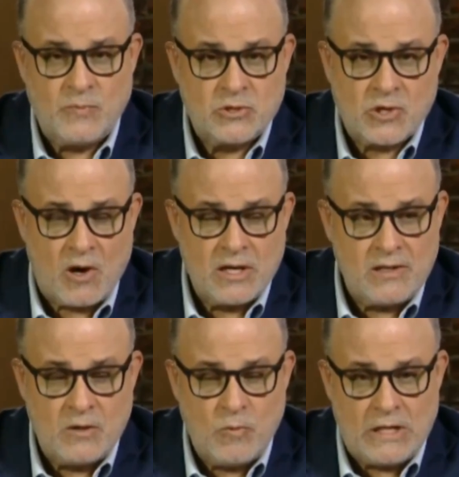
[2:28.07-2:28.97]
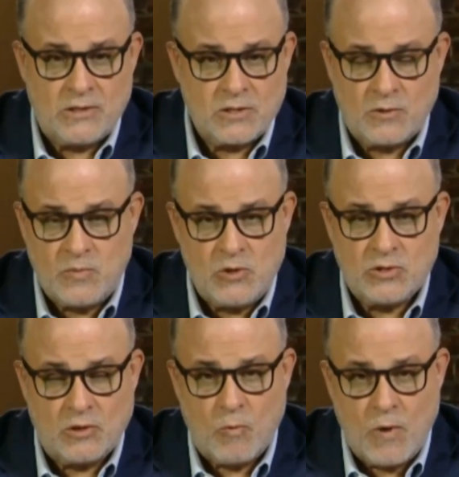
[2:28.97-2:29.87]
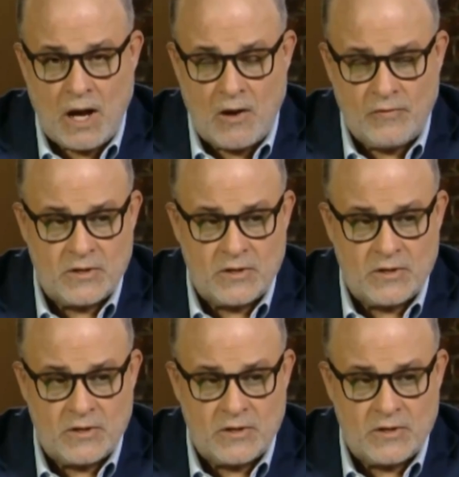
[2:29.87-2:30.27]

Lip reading: majority of the redistribution of wealth,